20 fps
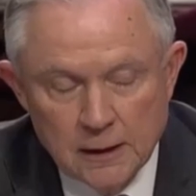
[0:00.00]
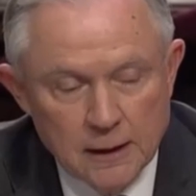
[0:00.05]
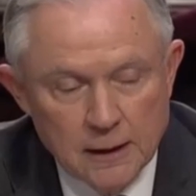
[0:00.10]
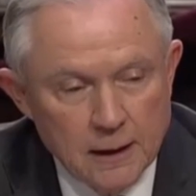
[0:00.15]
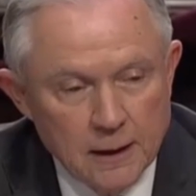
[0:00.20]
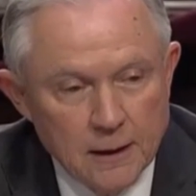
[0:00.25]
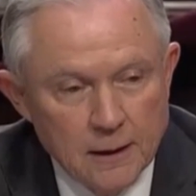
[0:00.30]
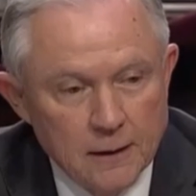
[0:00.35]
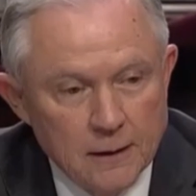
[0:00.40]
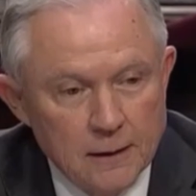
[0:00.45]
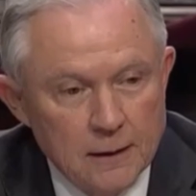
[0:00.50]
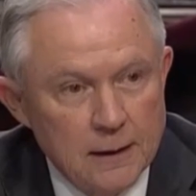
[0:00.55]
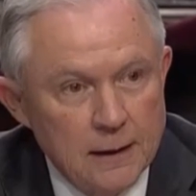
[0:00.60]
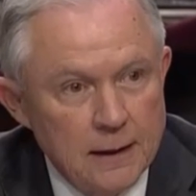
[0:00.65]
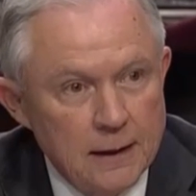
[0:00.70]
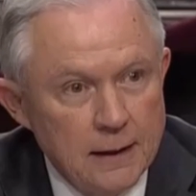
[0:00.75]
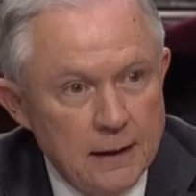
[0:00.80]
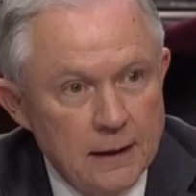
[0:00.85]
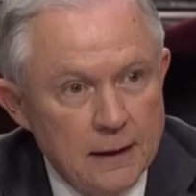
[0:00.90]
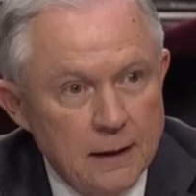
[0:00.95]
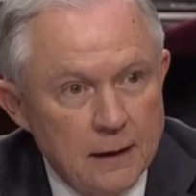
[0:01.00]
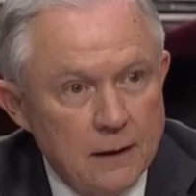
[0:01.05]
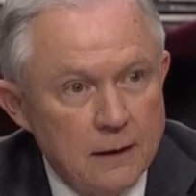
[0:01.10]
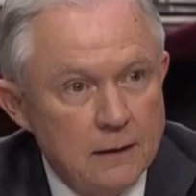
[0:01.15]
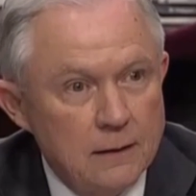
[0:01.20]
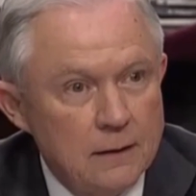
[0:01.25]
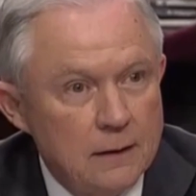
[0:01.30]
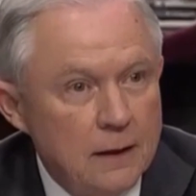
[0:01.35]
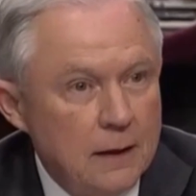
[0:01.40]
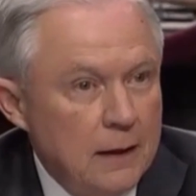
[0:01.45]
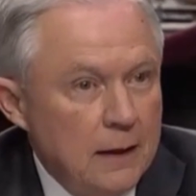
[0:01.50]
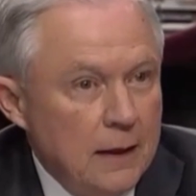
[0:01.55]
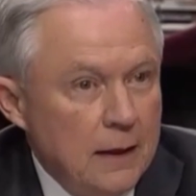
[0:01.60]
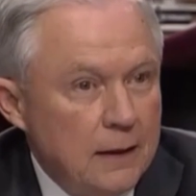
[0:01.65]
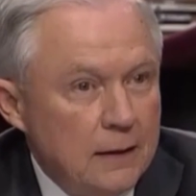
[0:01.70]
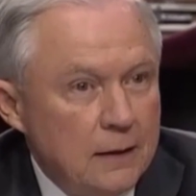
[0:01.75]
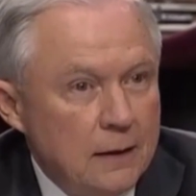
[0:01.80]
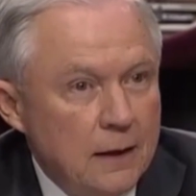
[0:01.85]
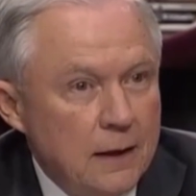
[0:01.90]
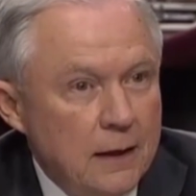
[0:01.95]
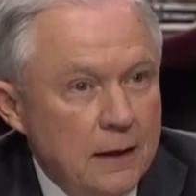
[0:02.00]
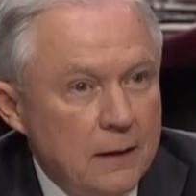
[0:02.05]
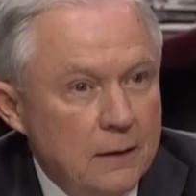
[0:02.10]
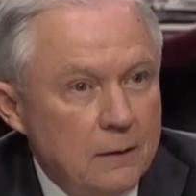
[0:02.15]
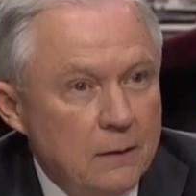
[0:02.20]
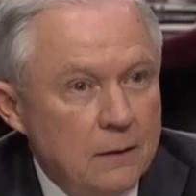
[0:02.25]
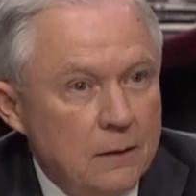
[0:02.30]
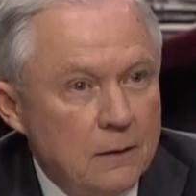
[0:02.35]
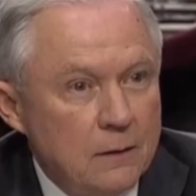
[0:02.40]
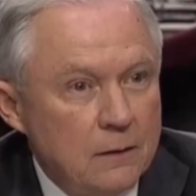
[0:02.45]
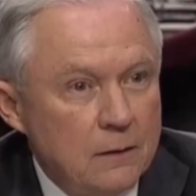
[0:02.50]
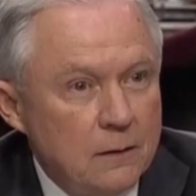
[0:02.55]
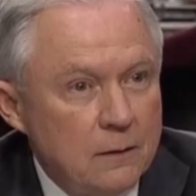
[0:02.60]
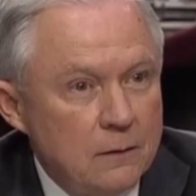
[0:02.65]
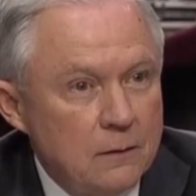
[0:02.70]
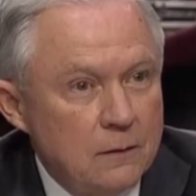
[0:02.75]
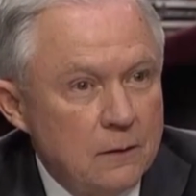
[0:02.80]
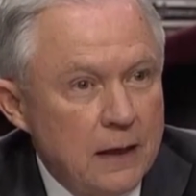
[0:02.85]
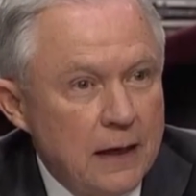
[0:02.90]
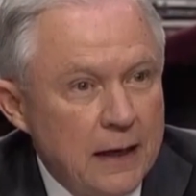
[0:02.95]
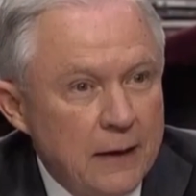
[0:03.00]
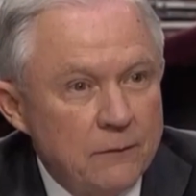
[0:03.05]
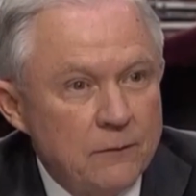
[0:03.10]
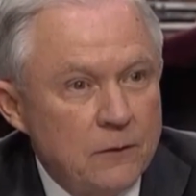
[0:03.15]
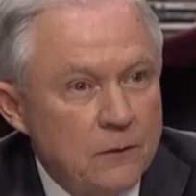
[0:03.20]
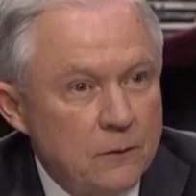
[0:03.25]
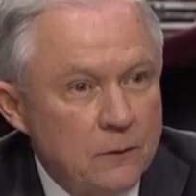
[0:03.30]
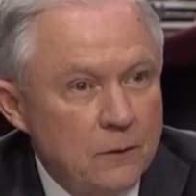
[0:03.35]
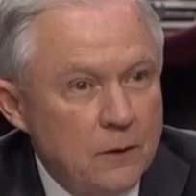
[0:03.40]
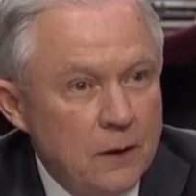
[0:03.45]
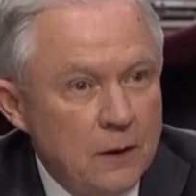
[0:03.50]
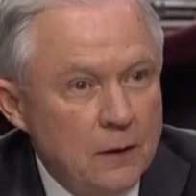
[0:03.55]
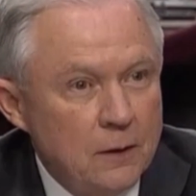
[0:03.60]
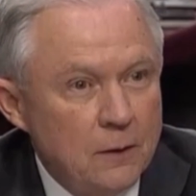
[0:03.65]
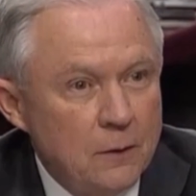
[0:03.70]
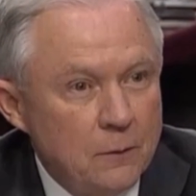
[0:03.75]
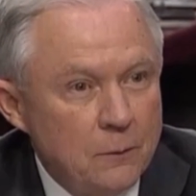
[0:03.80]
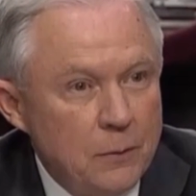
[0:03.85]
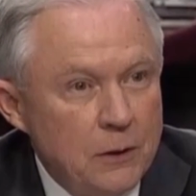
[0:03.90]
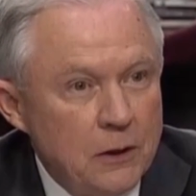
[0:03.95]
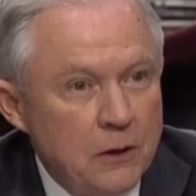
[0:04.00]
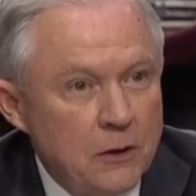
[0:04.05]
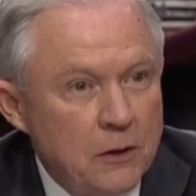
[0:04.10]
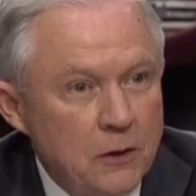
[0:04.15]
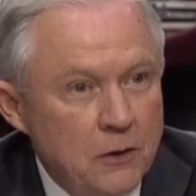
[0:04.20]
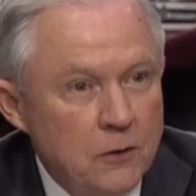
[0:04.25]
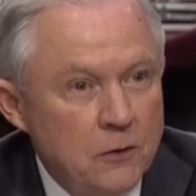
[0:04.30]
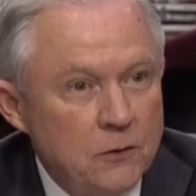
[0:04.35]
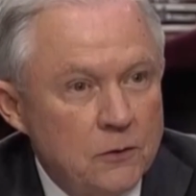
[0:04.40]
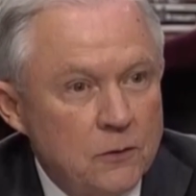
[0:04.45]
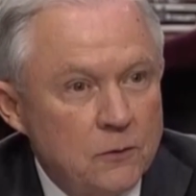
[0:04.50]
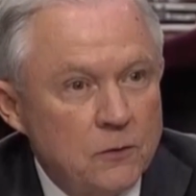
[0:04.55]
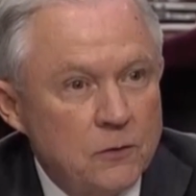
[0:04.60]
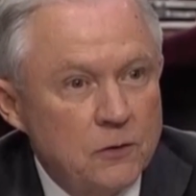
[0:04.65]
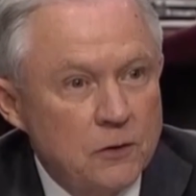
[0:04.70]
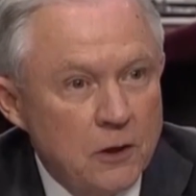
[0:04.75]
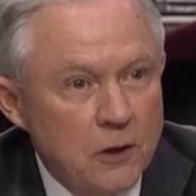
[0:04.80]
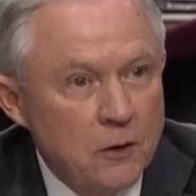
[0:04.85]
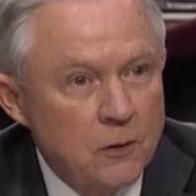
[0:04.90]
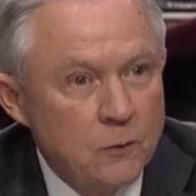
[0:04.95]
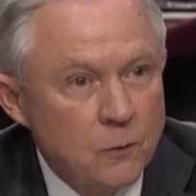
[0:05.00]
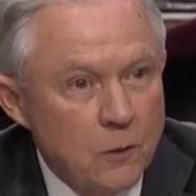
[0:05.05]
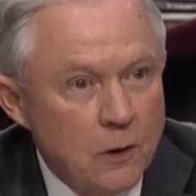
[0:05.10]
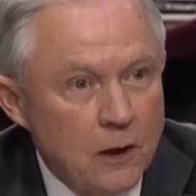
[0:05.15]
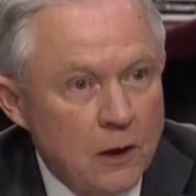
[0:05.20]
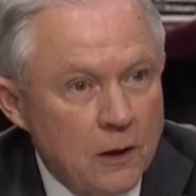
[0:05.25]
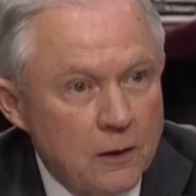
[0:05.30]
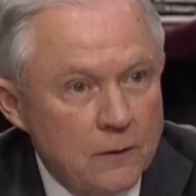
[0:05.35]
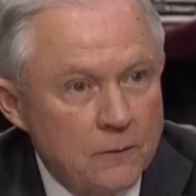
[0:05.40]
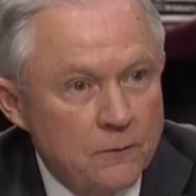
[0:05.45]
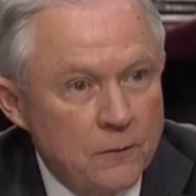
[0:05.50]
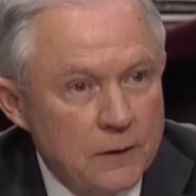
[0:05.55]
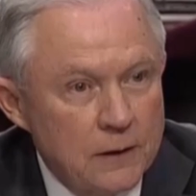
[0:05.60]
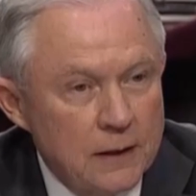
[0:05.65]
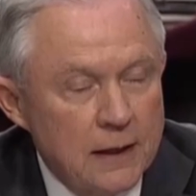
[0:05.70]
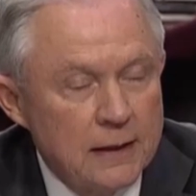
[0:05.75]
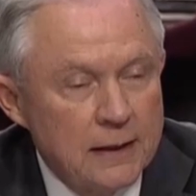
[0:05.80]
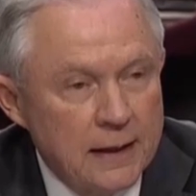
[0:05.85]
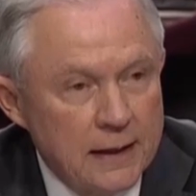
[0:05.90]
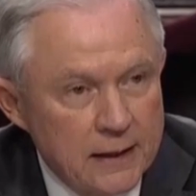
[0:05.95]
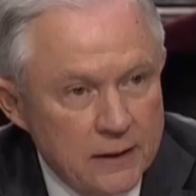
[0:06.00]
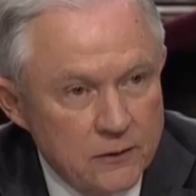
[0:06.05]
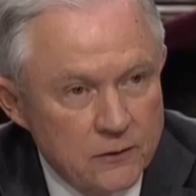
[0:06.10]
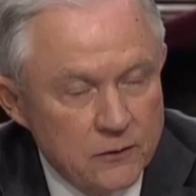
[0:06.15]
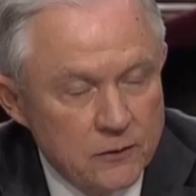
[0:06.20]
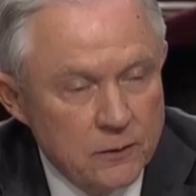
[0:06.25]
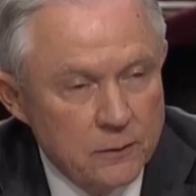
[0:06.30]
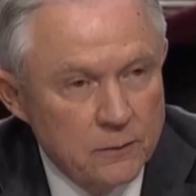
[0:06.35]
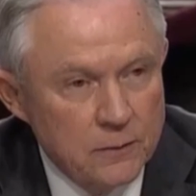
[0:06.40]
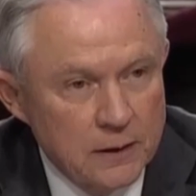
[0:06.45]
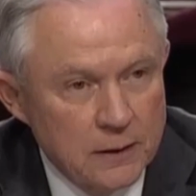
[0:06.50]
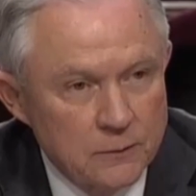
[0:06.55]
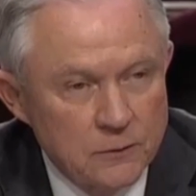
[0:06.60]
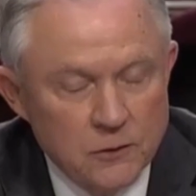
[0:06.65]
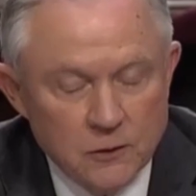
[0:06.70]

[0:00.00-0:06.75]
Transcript: and have to be accused of stonewalling for not answering them.